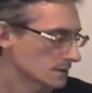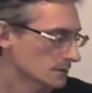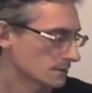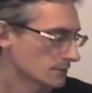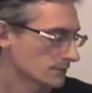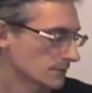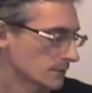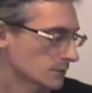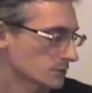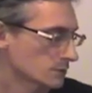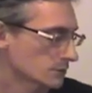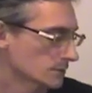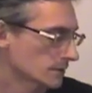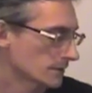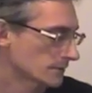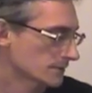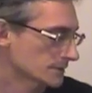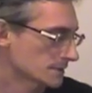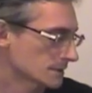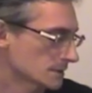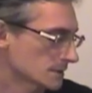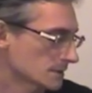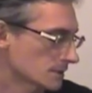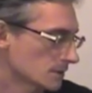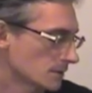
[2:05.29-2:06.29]

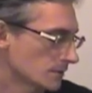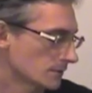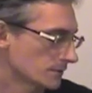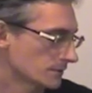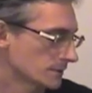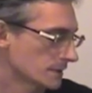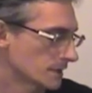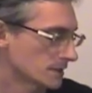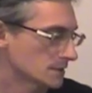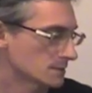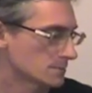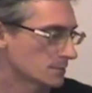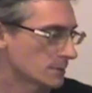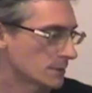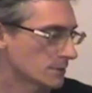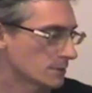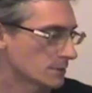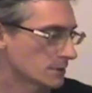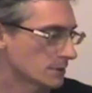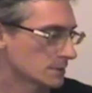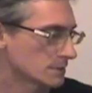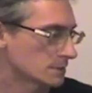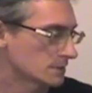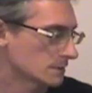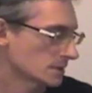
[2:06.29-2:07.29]
photographs of that
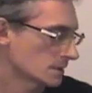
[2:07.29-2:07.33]
period,